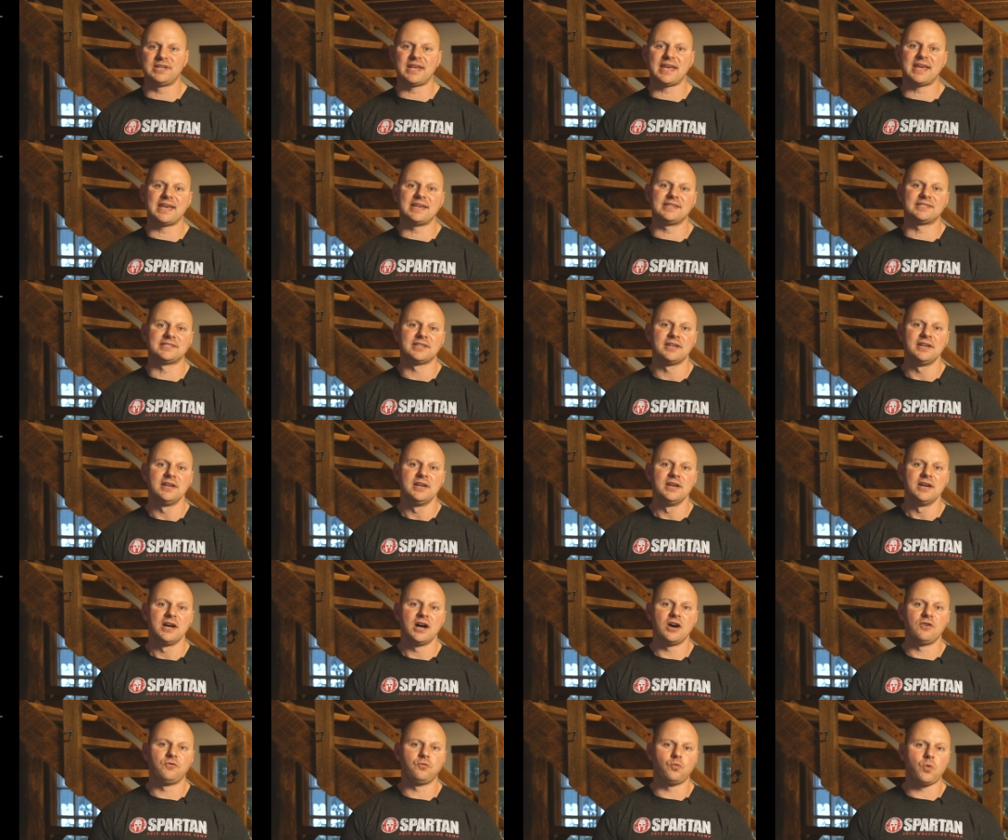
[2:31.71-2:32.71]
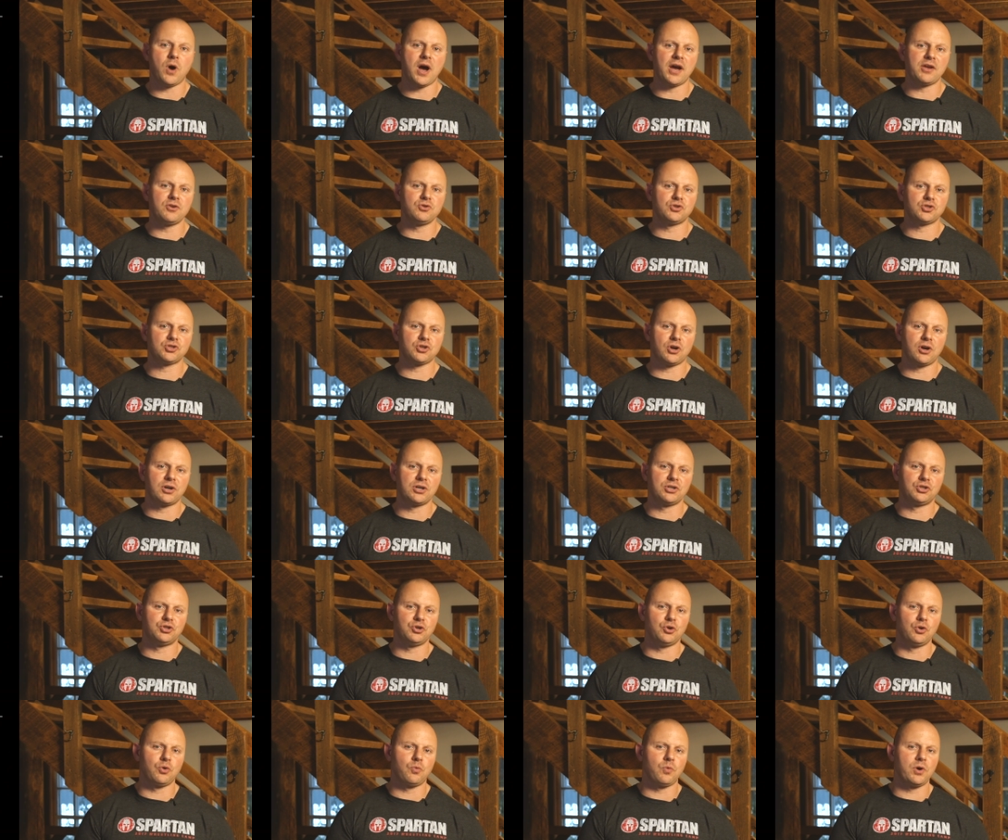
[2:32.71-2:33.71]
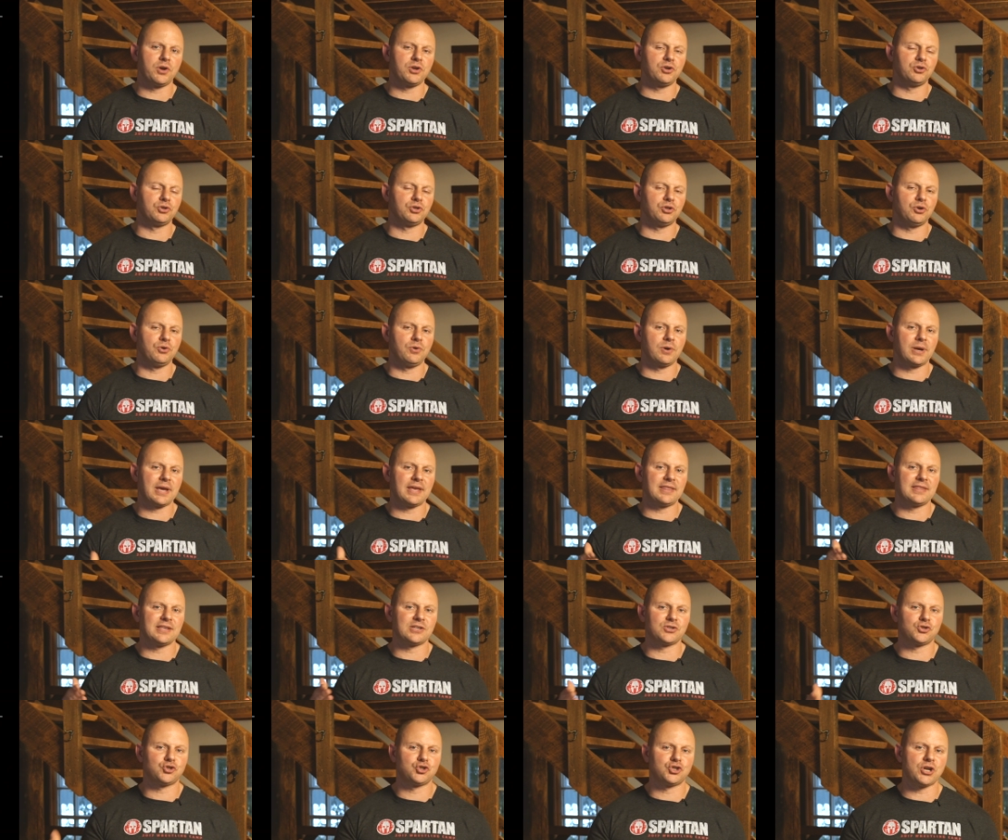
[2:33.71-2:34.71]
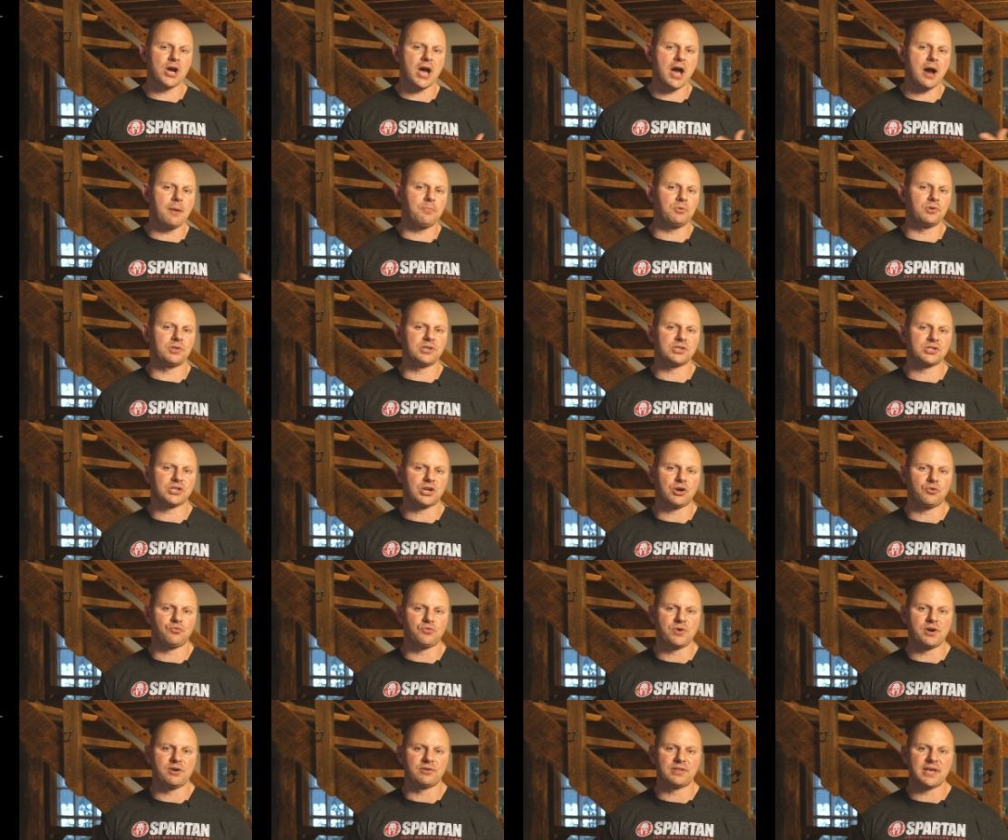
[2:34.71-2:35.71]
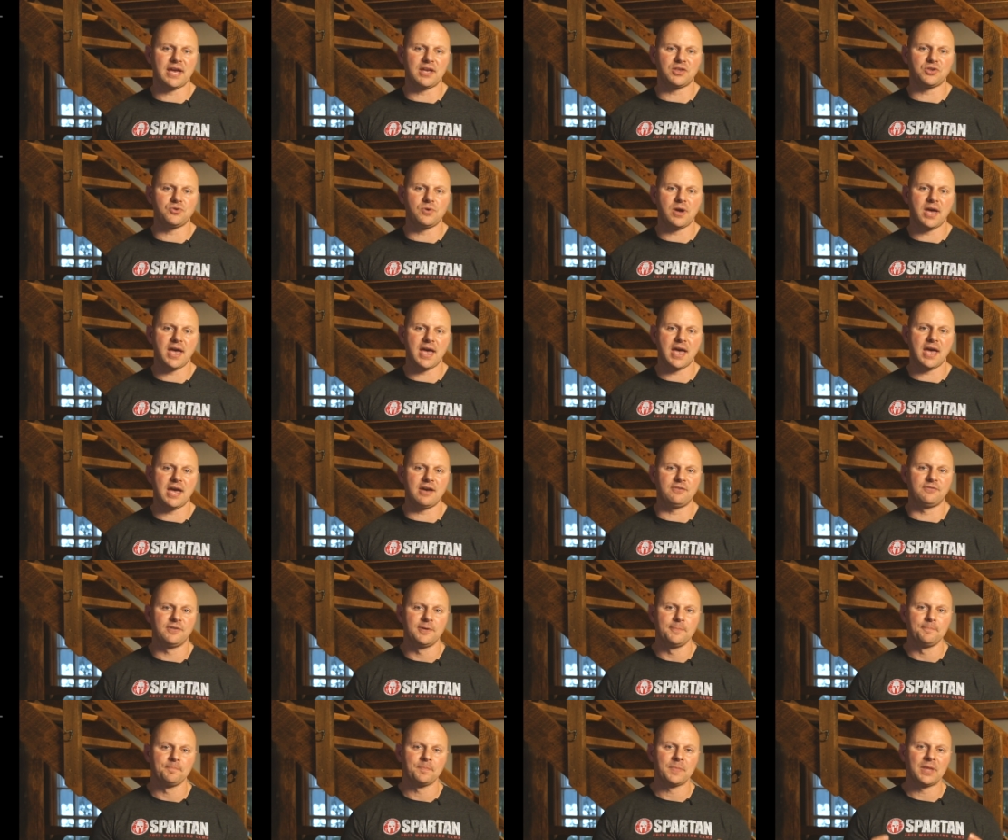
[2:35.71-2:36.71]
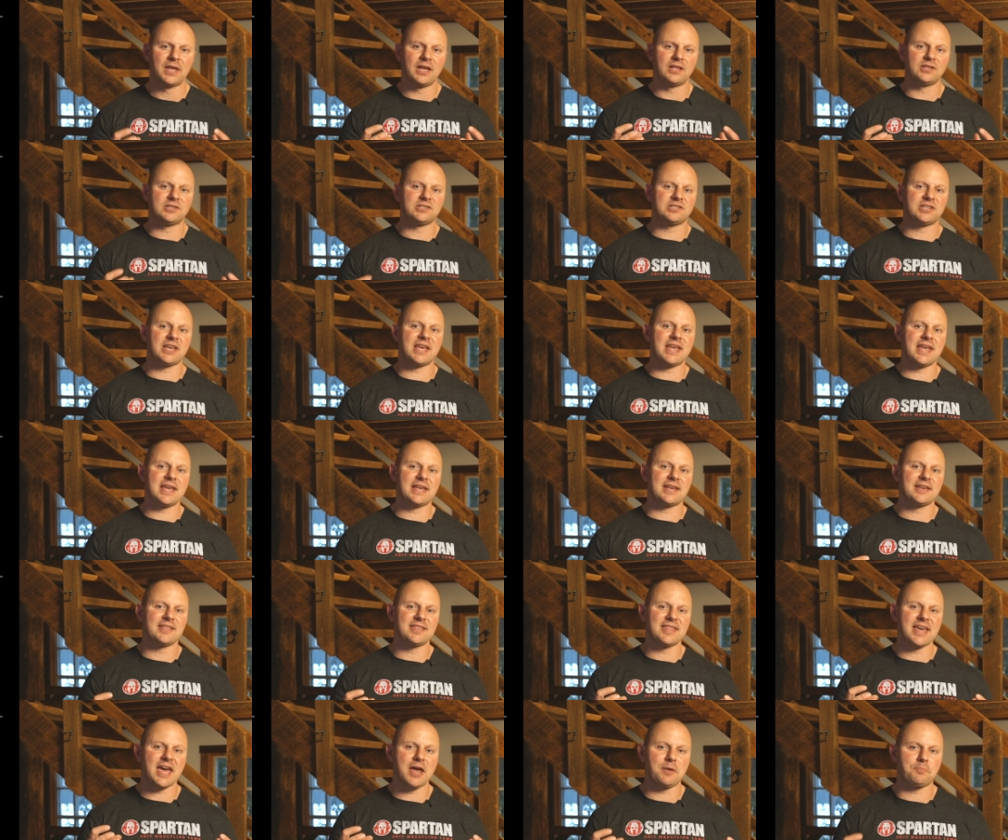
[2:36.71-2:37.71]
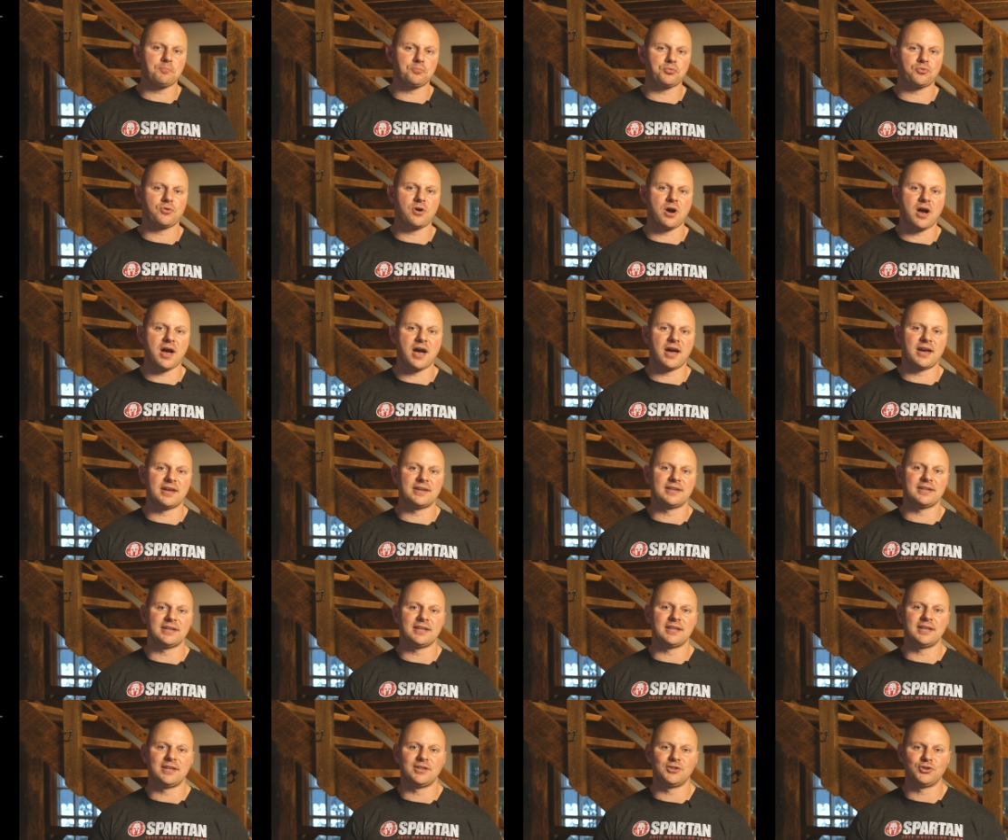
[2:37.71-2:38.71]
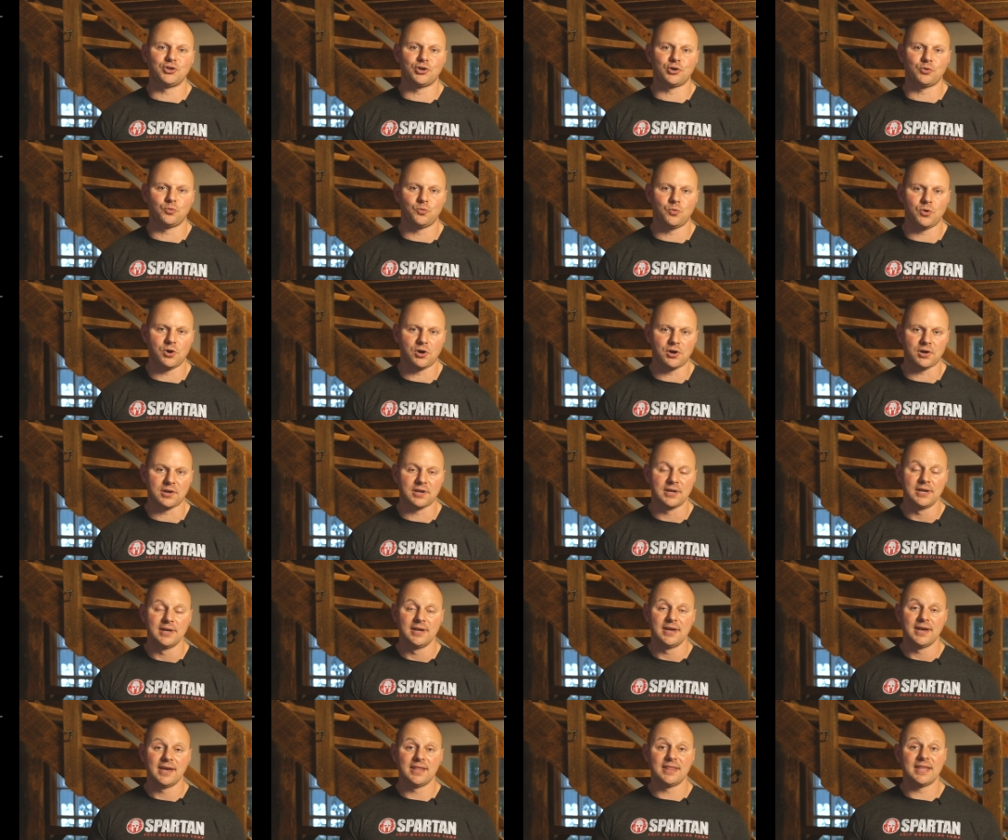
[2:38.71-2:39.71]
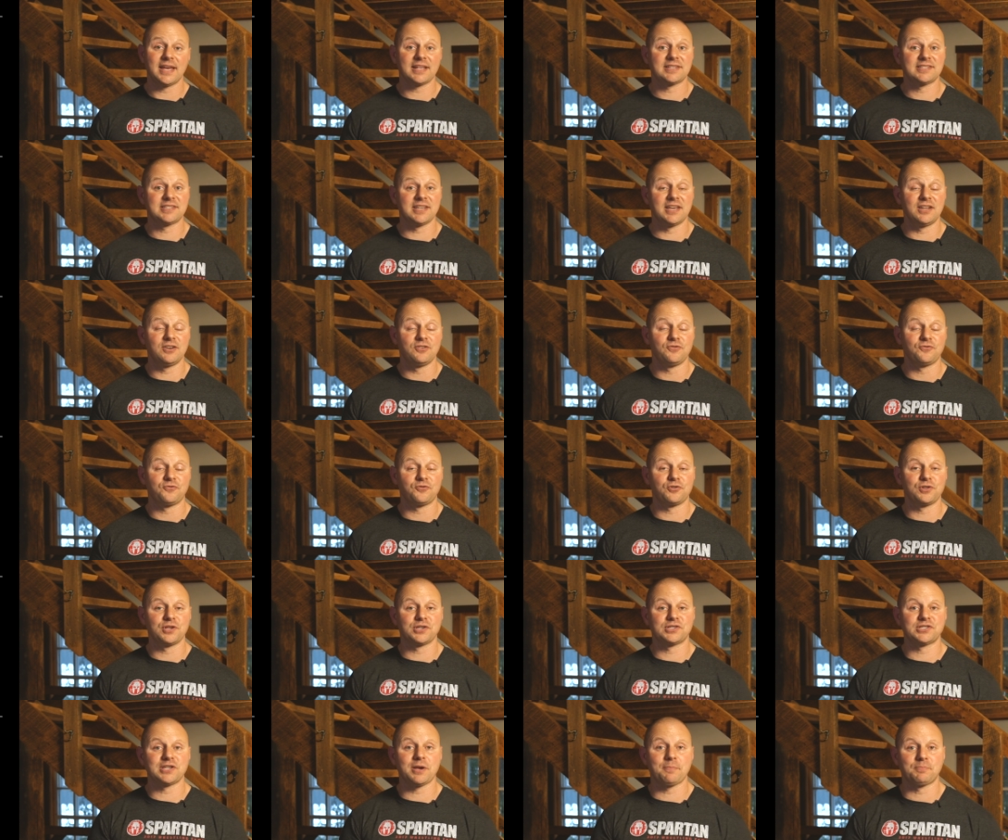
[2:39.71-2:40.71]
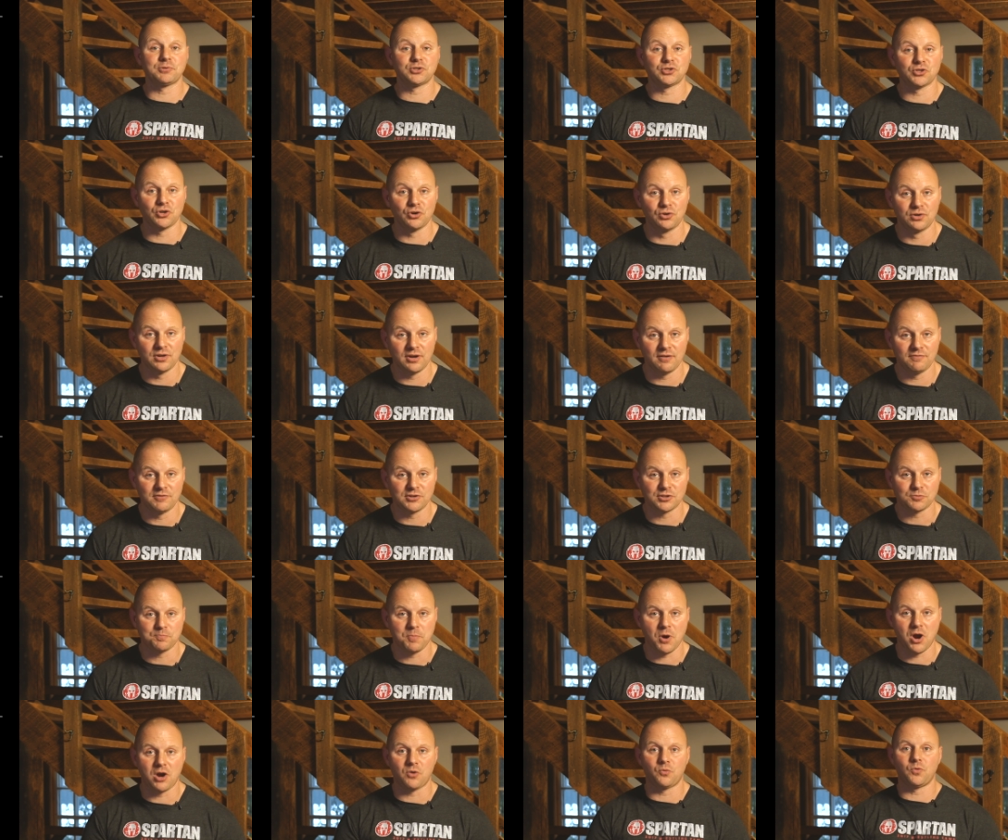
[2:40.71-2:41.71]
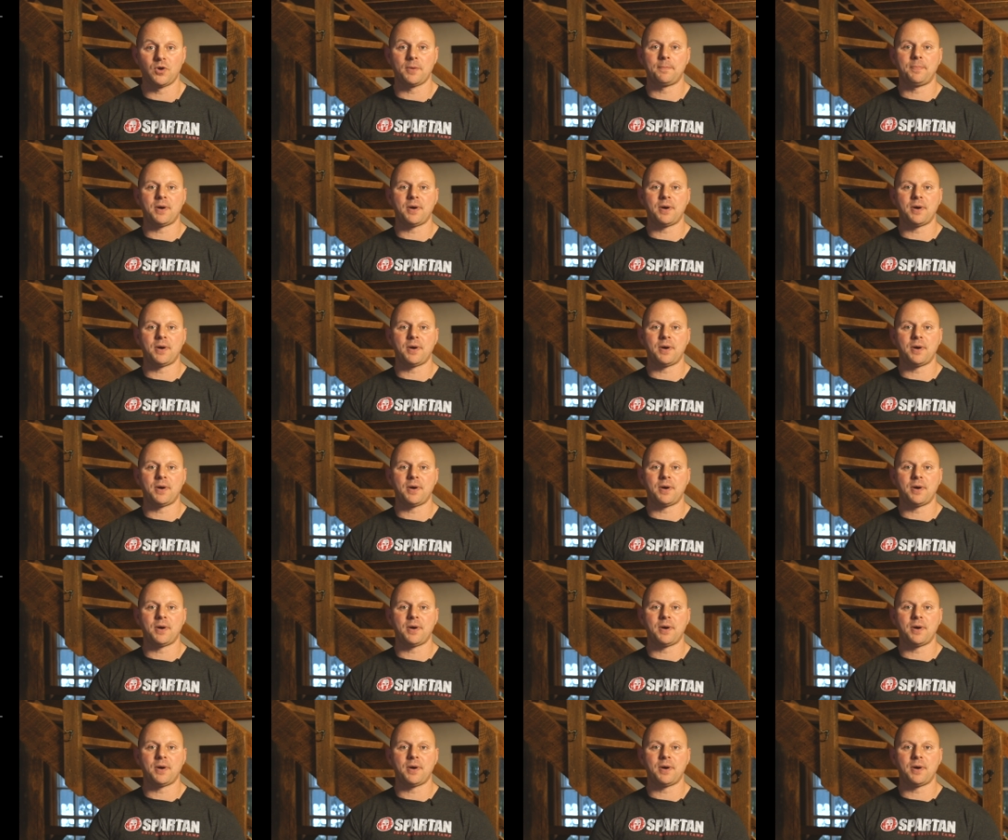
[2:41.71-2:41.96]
days of why you started doing what you're doing at this job or this career that you have and take that pride in your work. And that's it for this episode of the Spartan Way